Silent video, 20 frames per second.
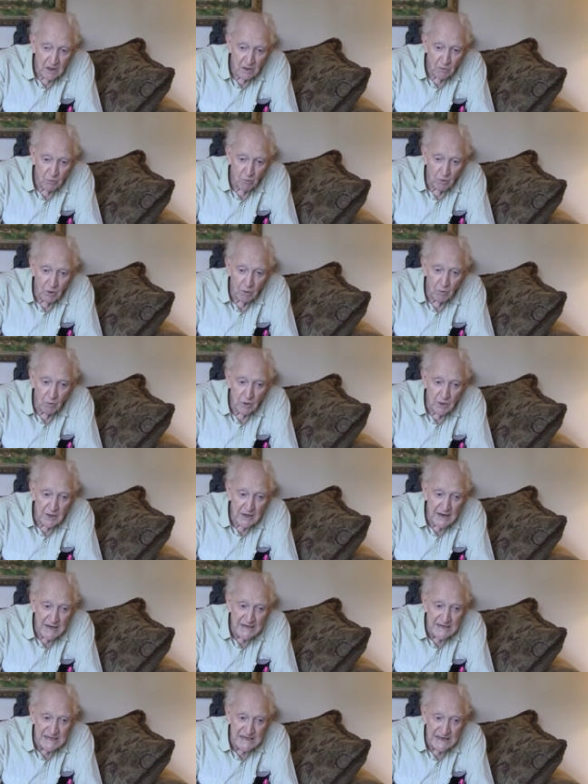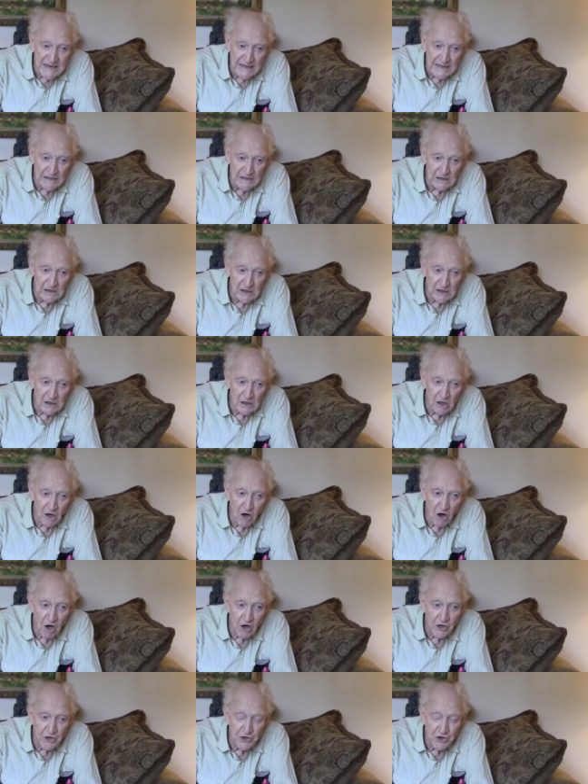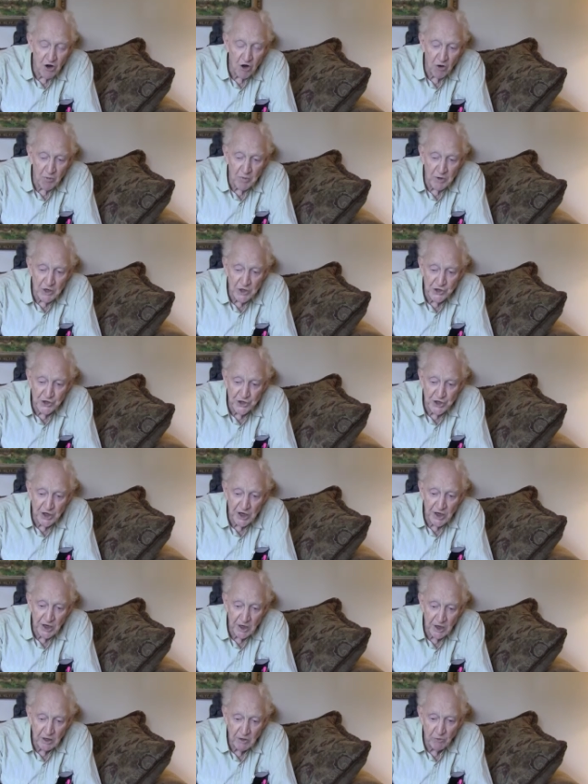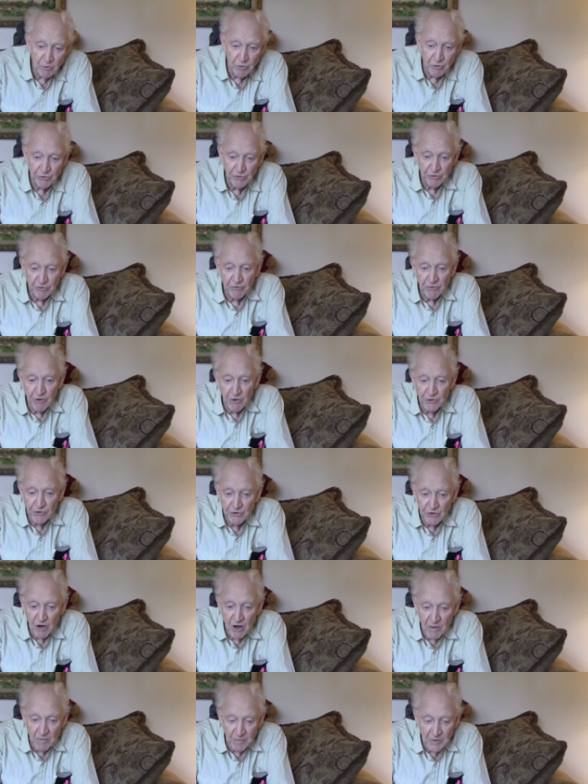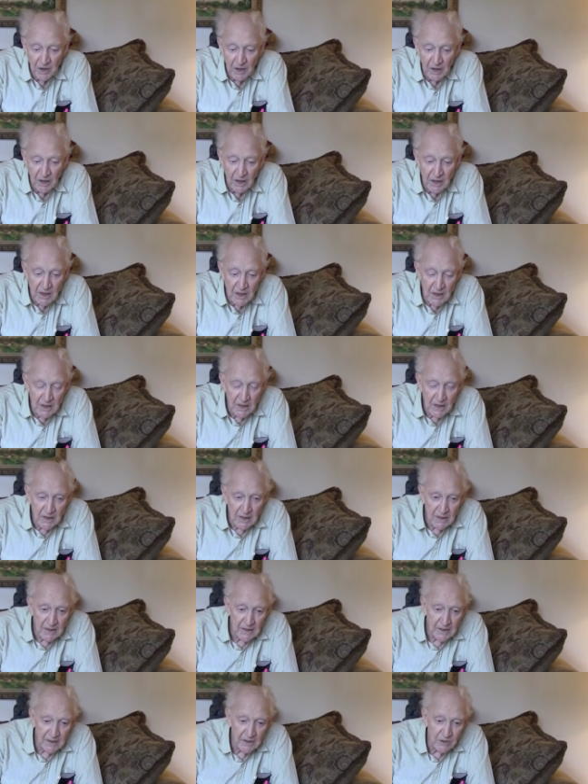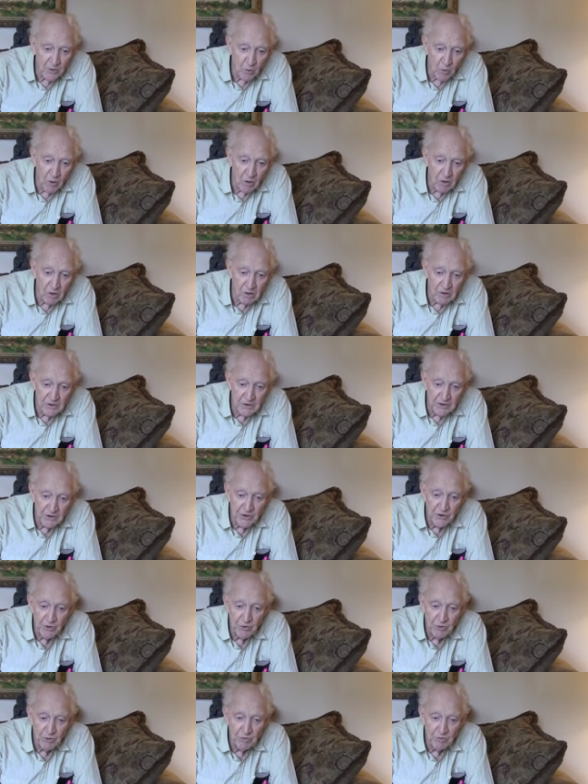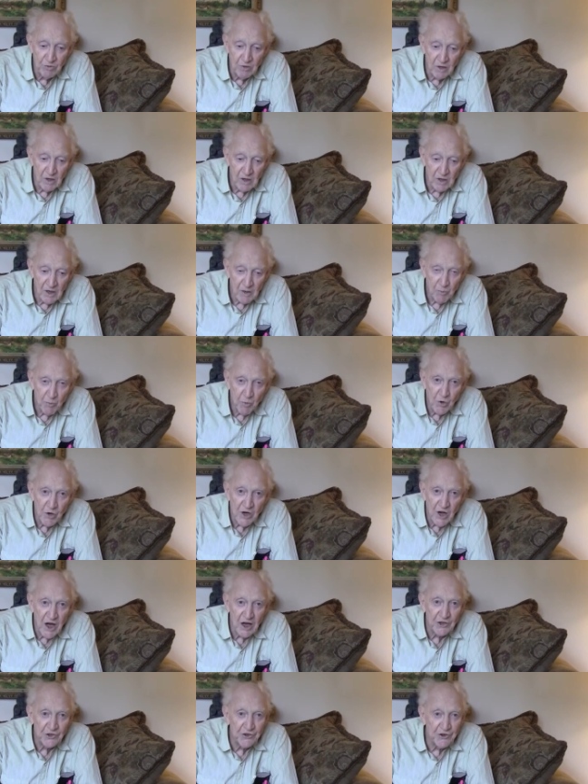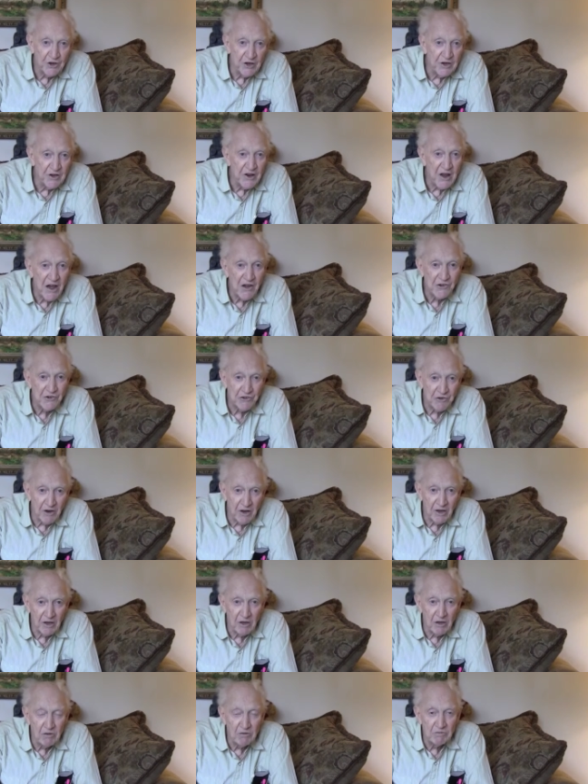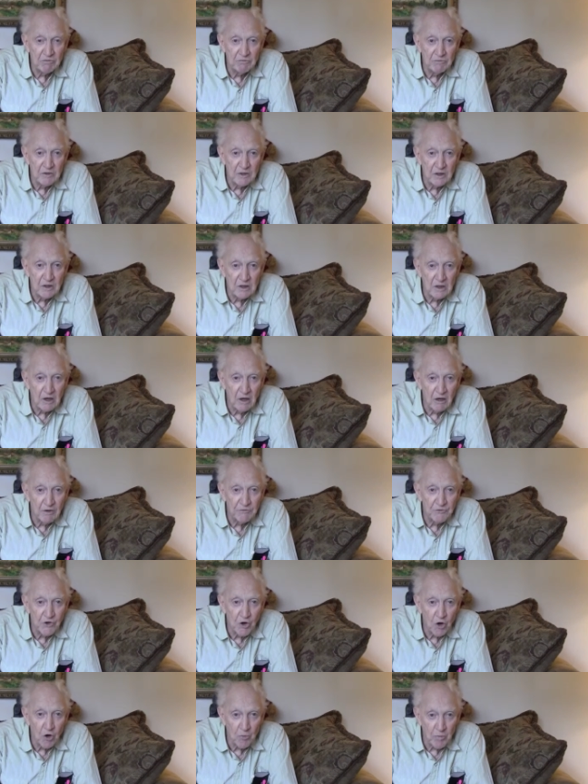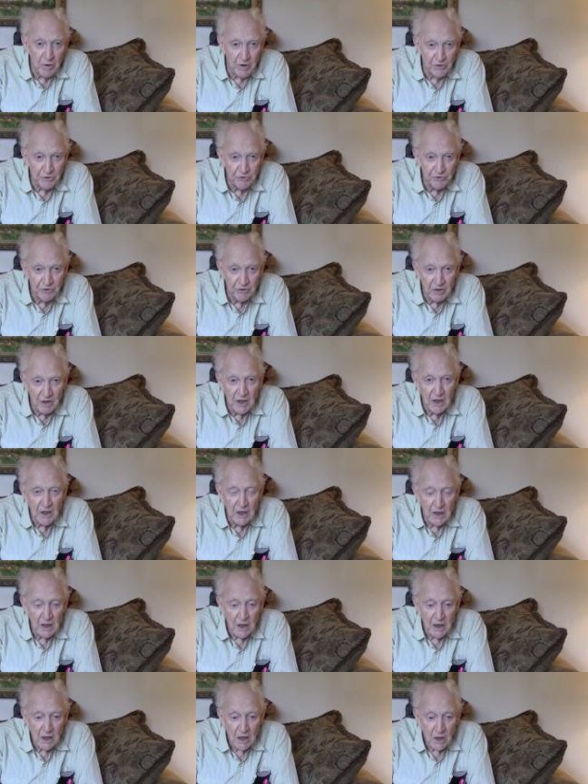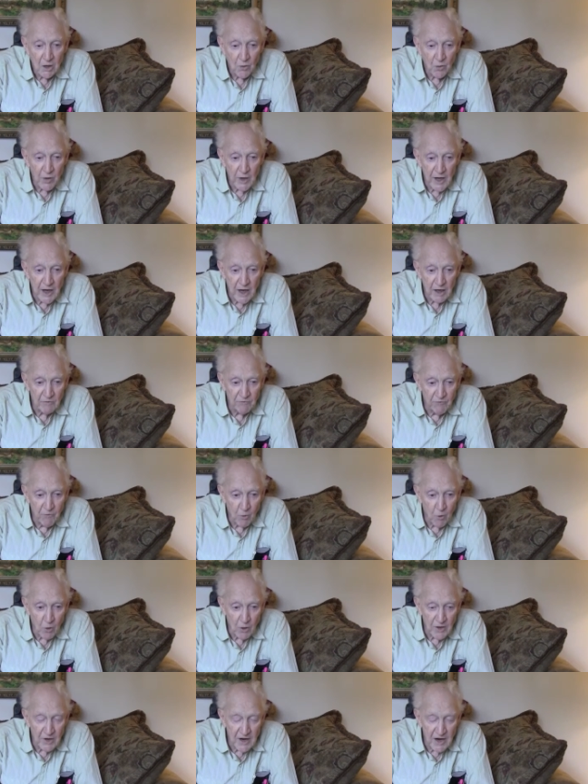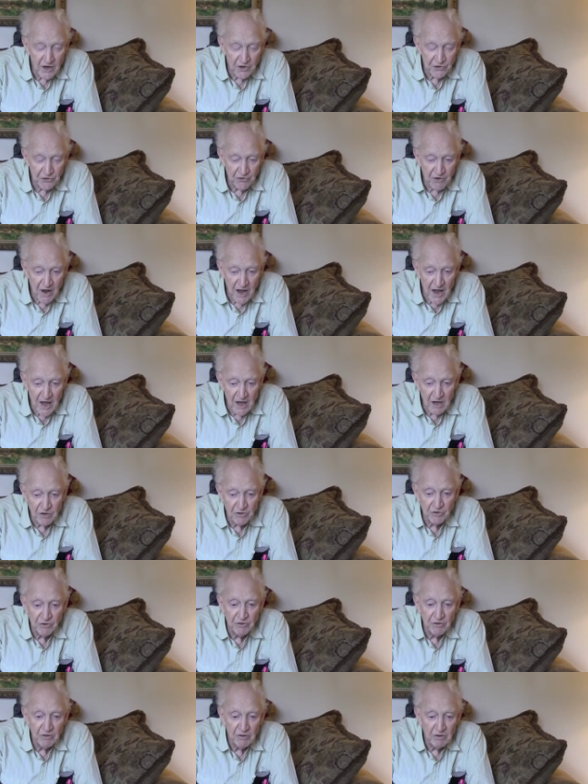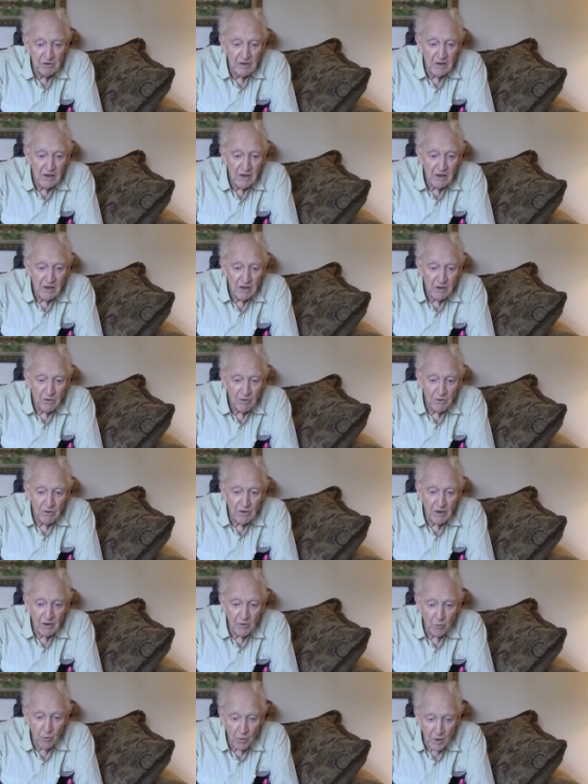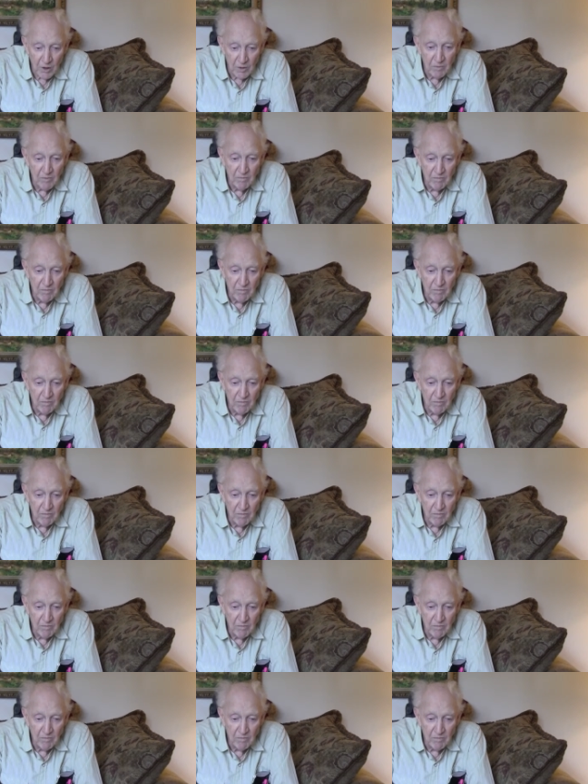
We were testing large turbine. GE was the first company in the world to do production testing of turbines. We had 4 test stands, and we'd